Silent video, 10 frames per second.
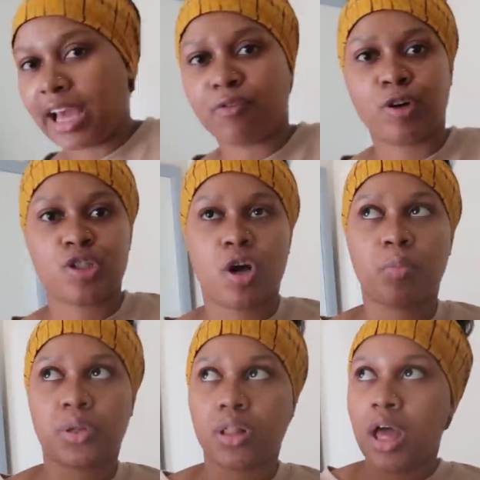Like, for
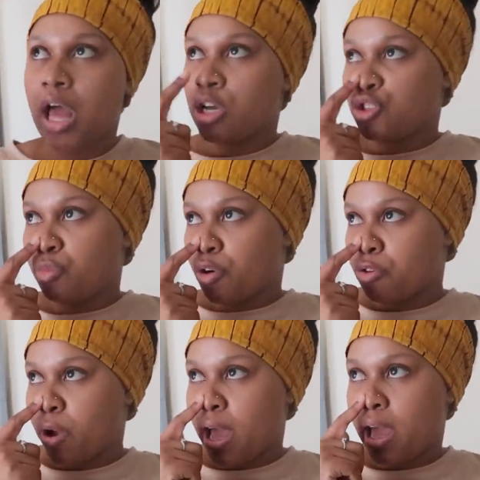example,
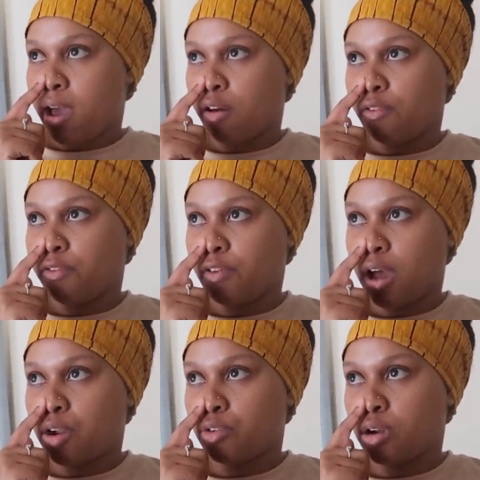
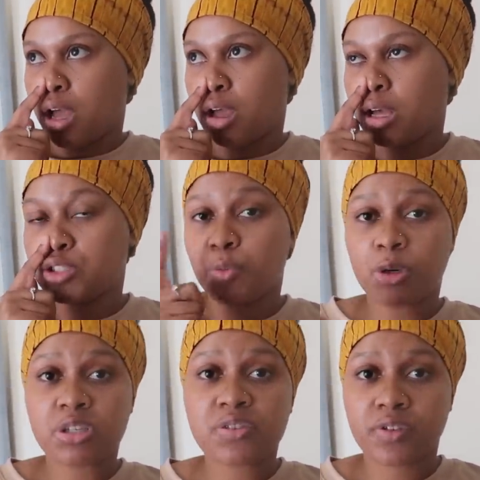
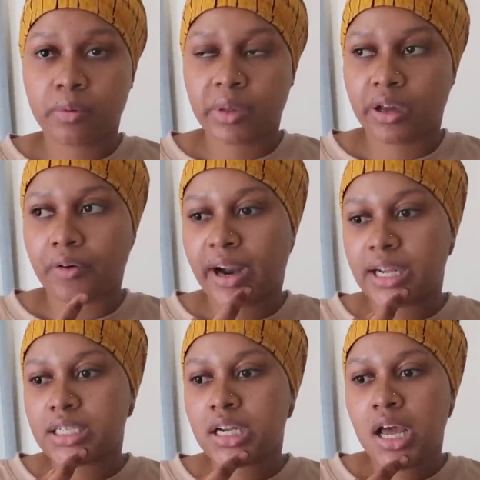tomorrow's filming,
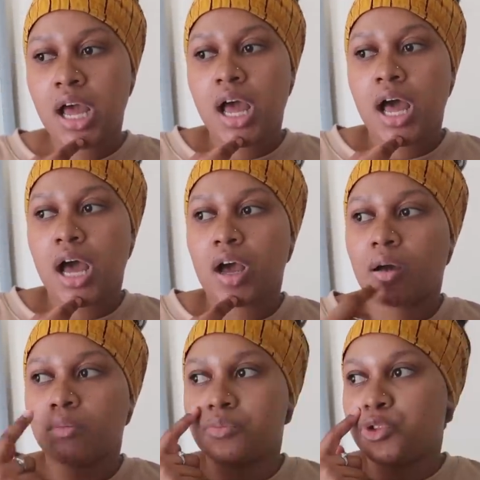right?
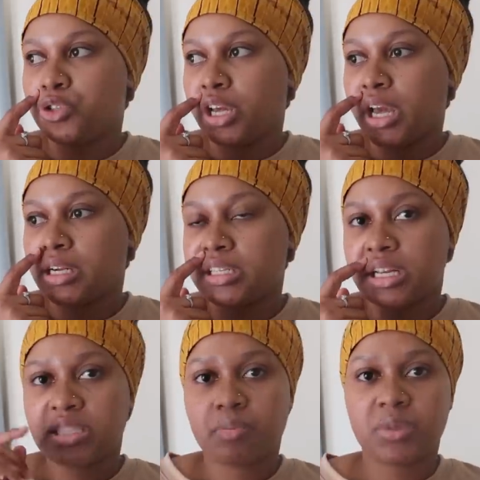Today at
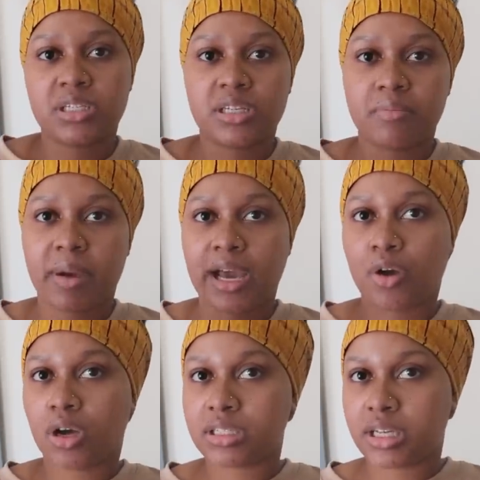least I submitted my
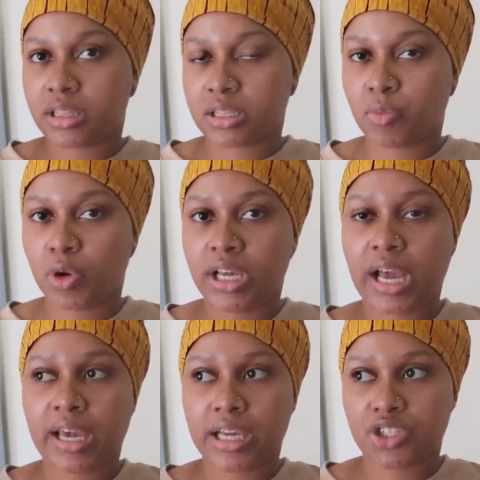content this
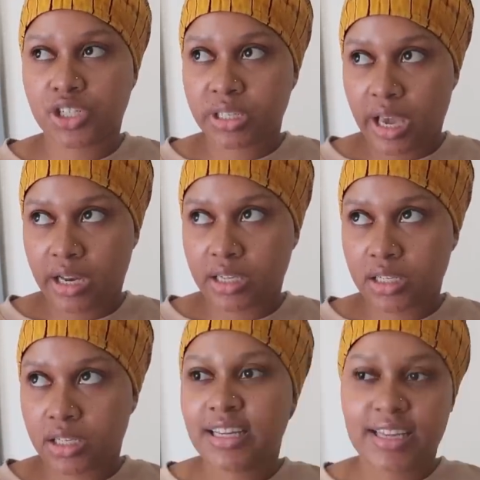morning. I can just
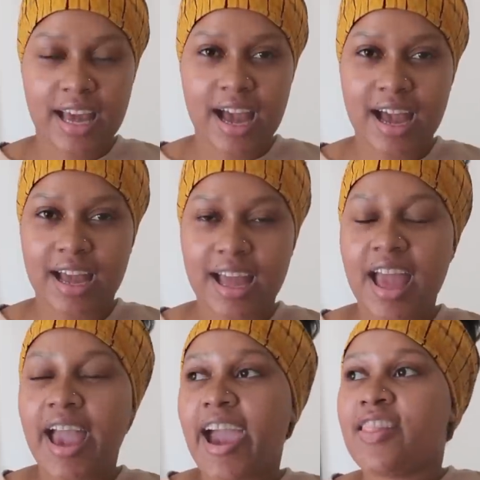edit, yeah,
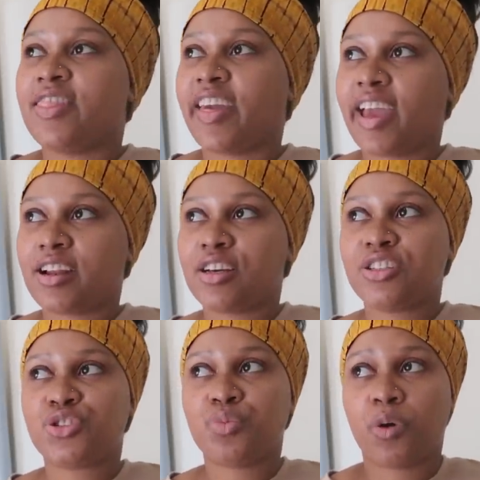and
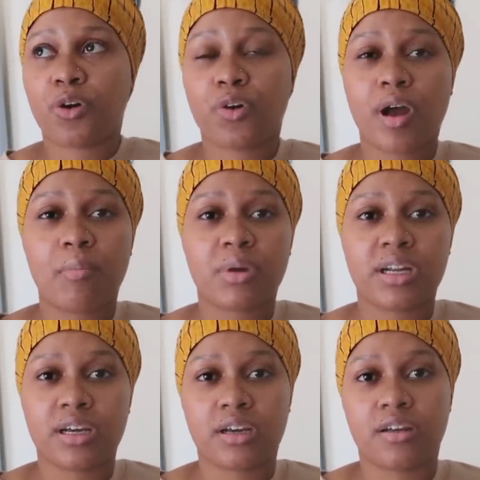then tomorrow I'm
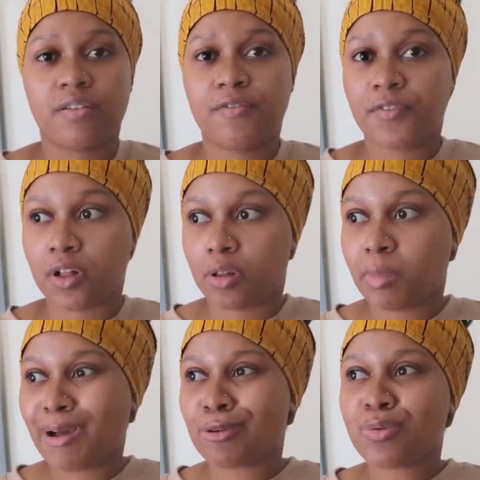gonna
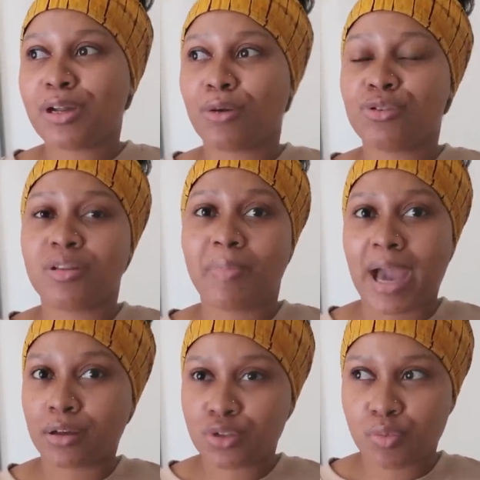film. I also want to go to the
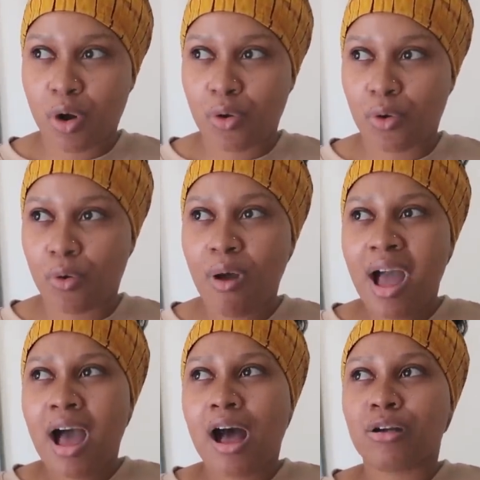bank tomorrow.
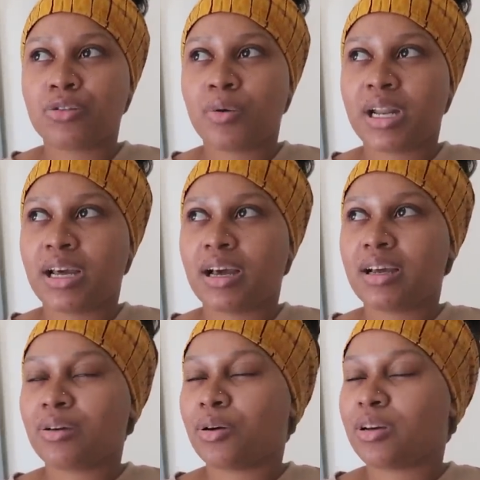I also want
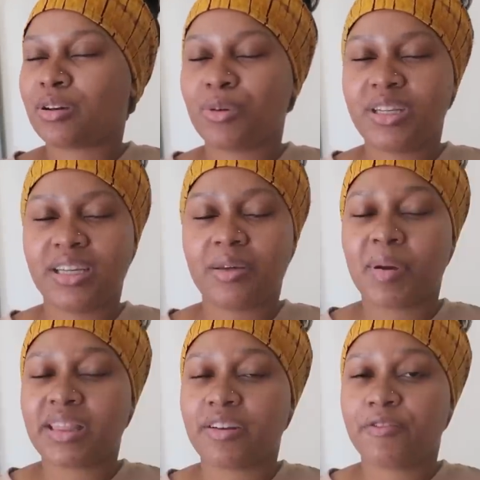to,
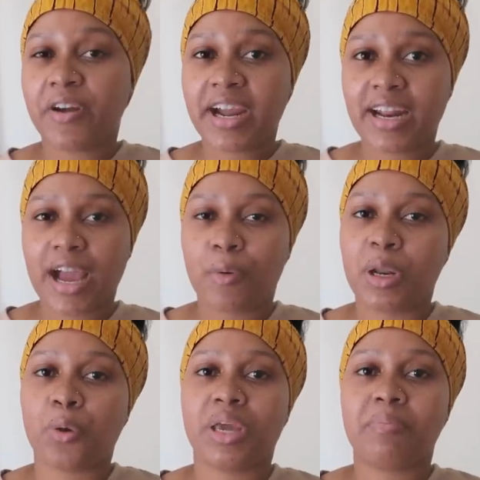but then Friday I
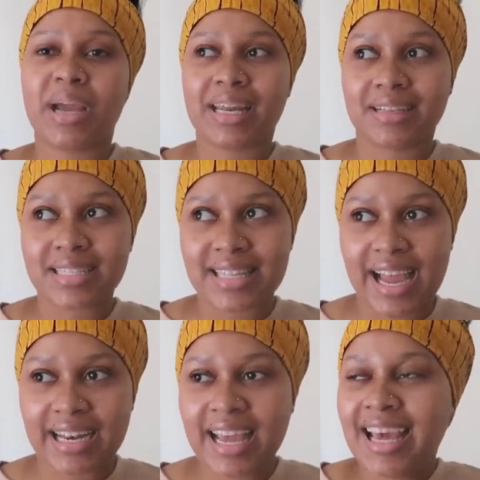want to go get my nails
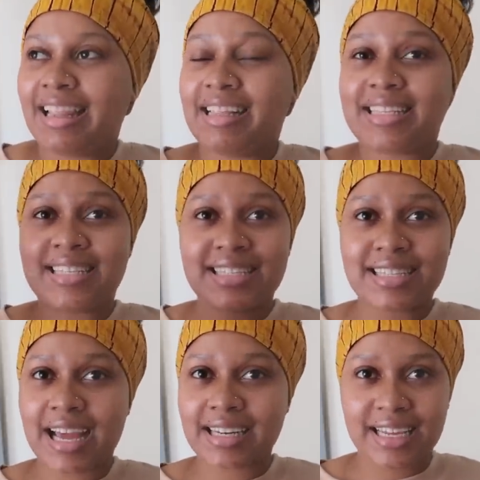done, then
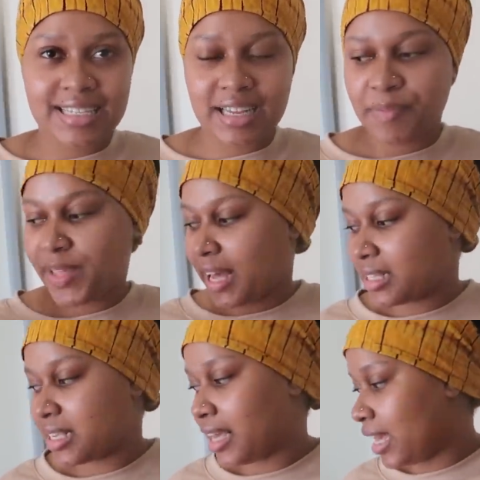Sunday is something
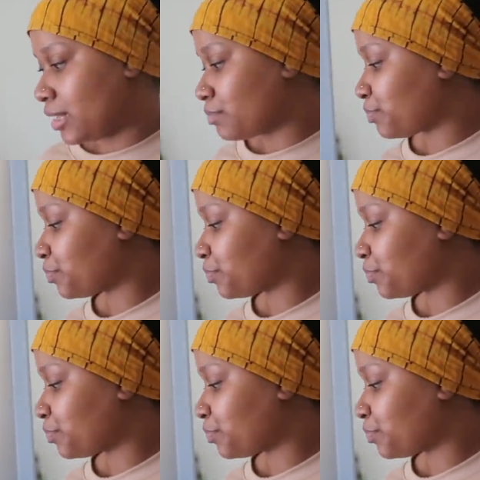else again.